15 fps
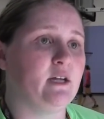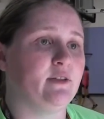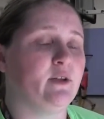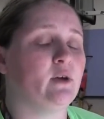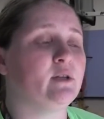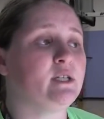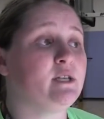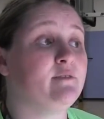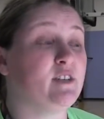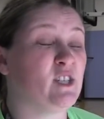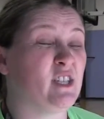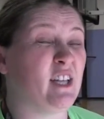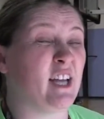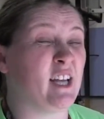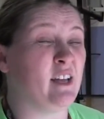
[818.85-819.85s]
The only
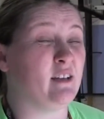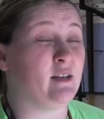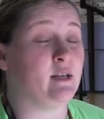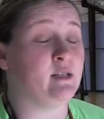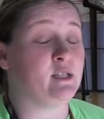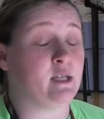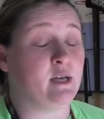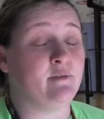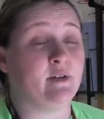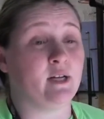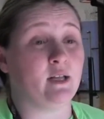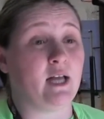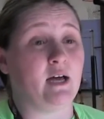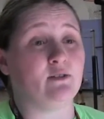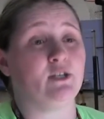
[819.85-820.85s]
division that is even
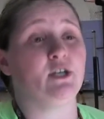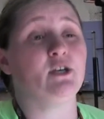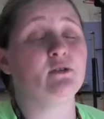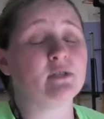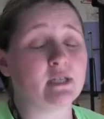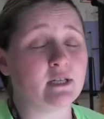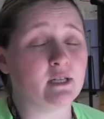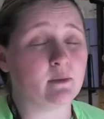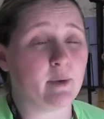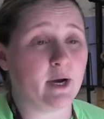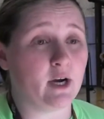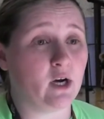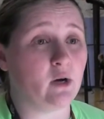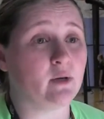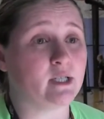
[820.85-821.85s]
allowed to use a
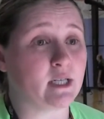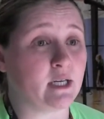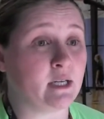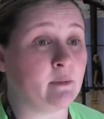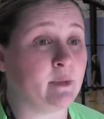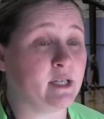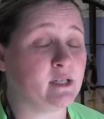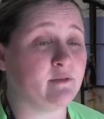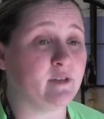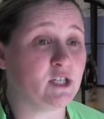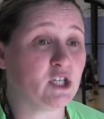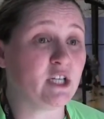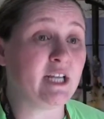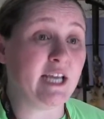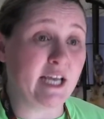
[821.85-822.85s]
libero is going to be
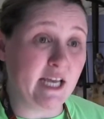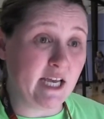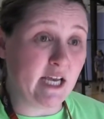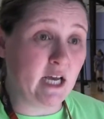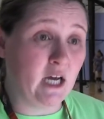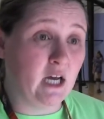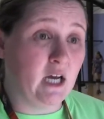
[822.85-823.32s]
Division E.